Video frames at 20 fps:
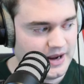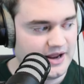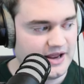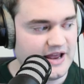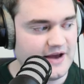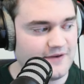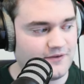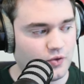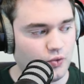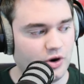
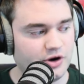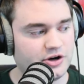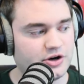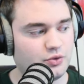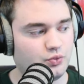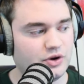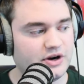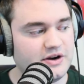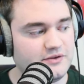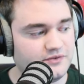Ever wonder
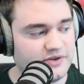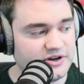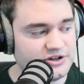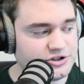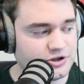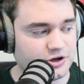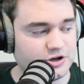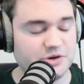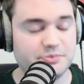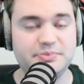what
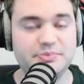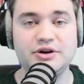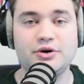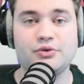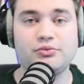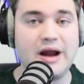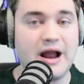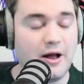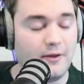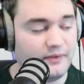adventure could be
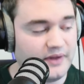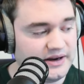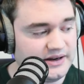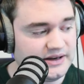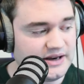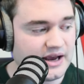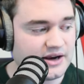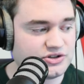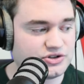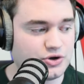around the
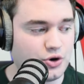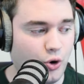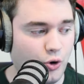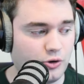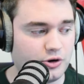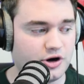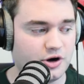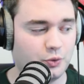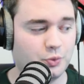next corner?